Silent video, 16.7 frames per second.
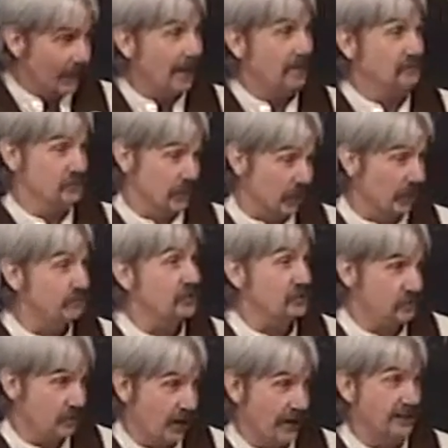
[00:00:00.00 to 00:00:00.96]
okay, so I'm
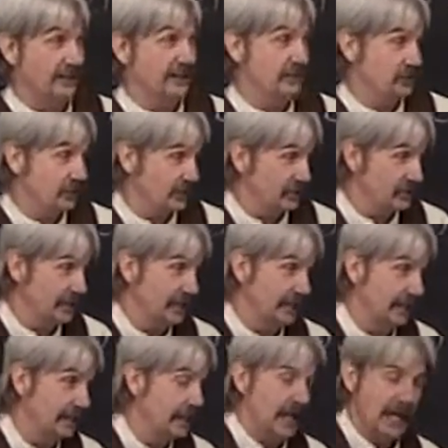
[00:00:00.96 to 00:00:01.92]
just trying to get you to
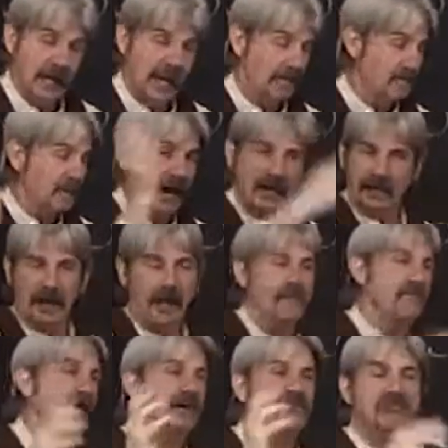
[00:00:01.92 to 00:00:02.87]
see. I'm not,
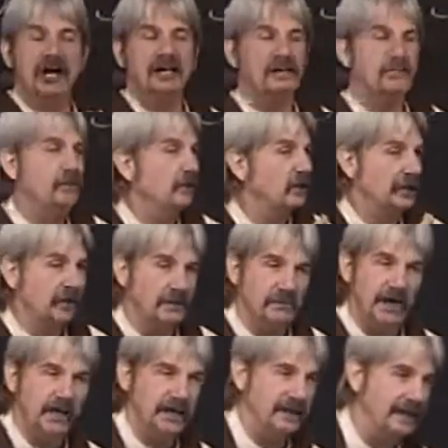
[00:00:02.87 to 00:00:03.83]
I'm not trying to put
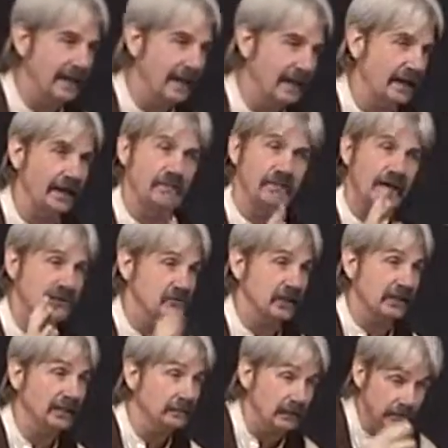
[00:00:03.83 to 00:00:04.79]
anybody down and I'm not
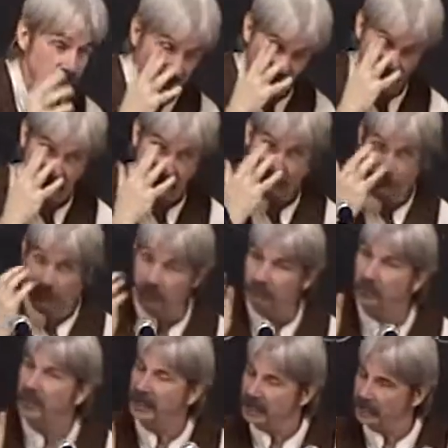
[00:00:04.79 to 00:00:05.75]
trying to be
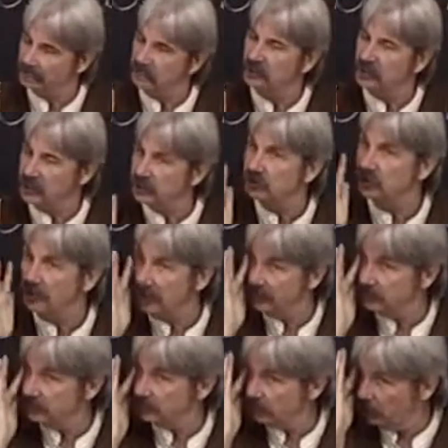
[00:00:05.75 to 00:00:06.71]
political, but I'm just
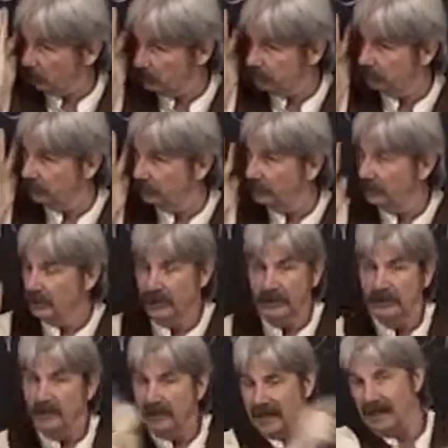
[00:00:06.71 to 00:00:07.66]
trying to show you.
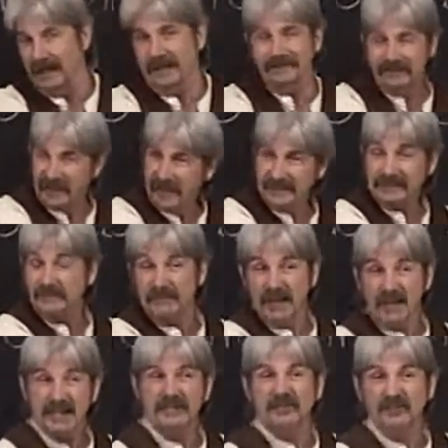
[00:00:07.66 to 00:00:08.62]
Uh, in fact,
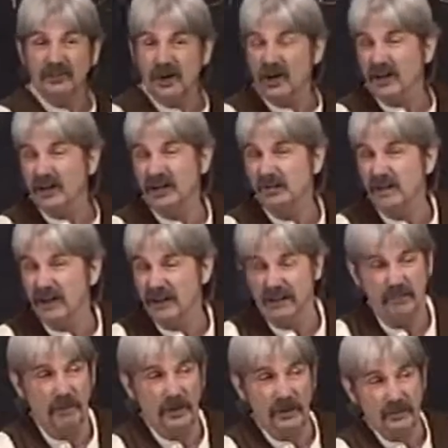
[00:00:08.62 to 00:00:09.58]
I'm not even talking
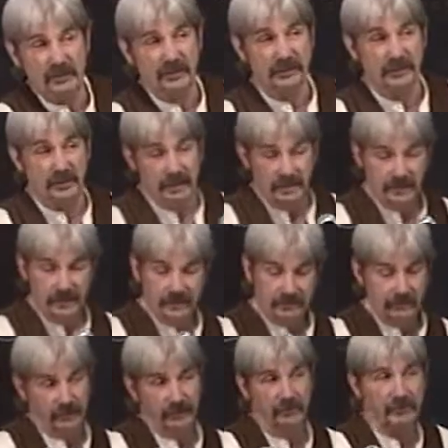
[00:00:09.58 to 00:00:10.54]
about the person.
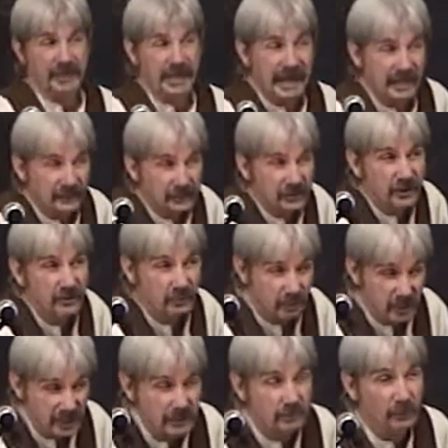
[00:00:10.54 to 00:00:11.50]
The reaction of
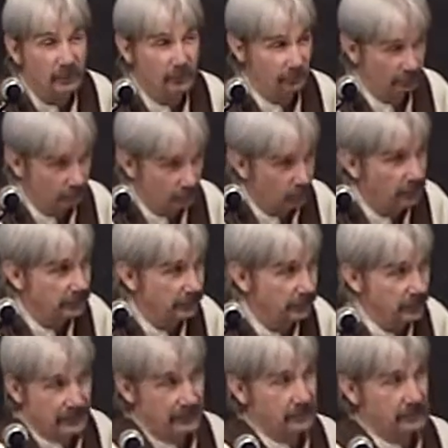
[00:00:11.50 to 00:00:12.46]
the people is what
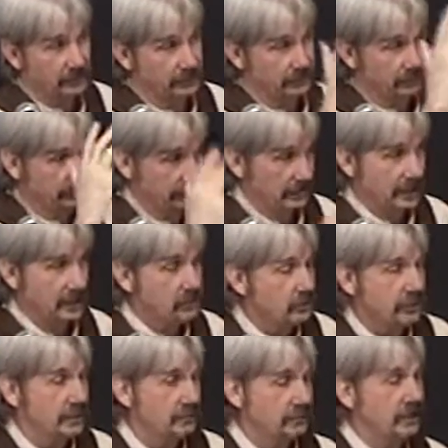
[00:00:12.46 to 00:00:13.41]
he
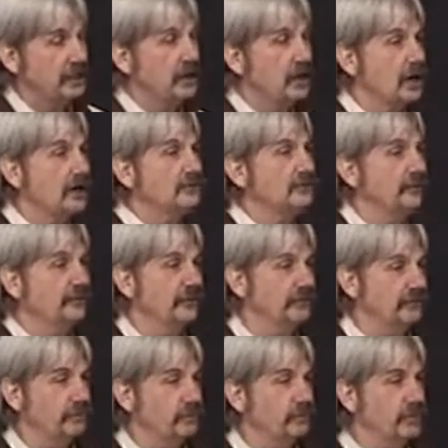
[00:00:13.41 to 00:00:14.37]
wouldn't even be in
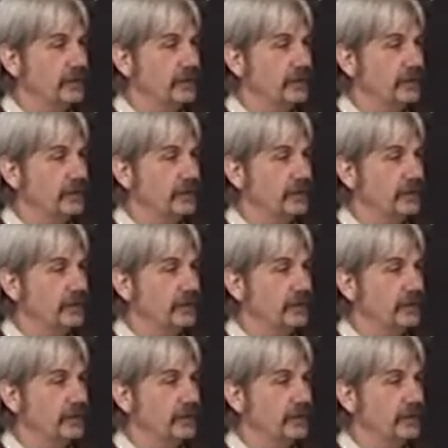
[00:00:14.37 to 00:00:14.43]
office if,